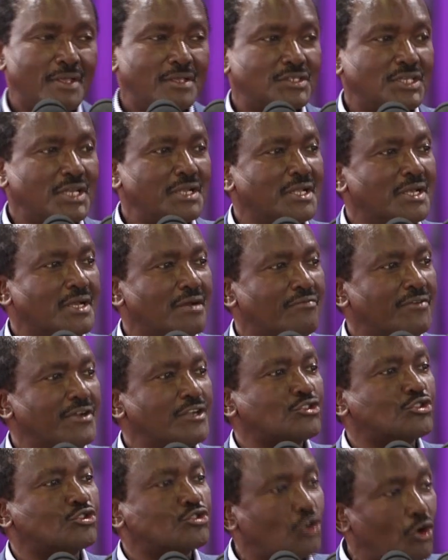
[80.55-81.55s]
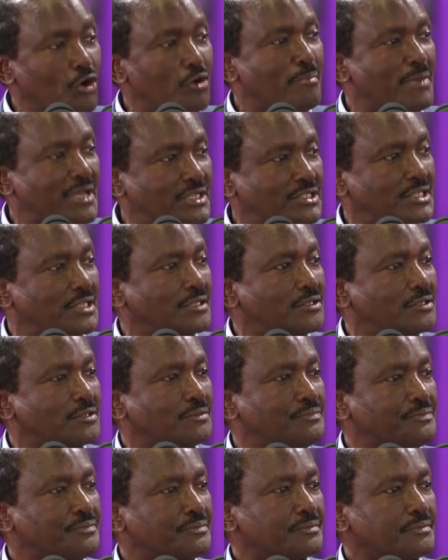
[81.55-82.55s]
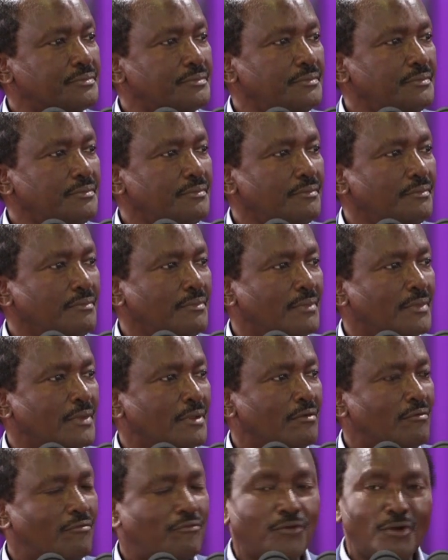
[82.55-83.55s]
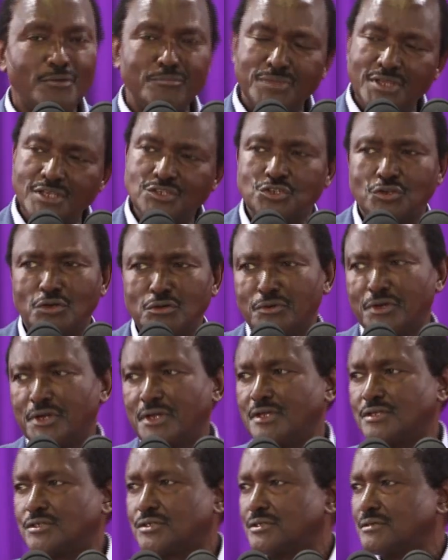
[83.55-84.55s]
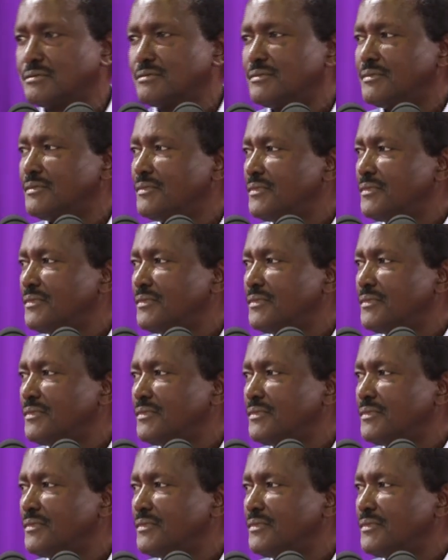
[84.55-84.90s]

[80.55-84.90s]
sending a very strong message from this congregation.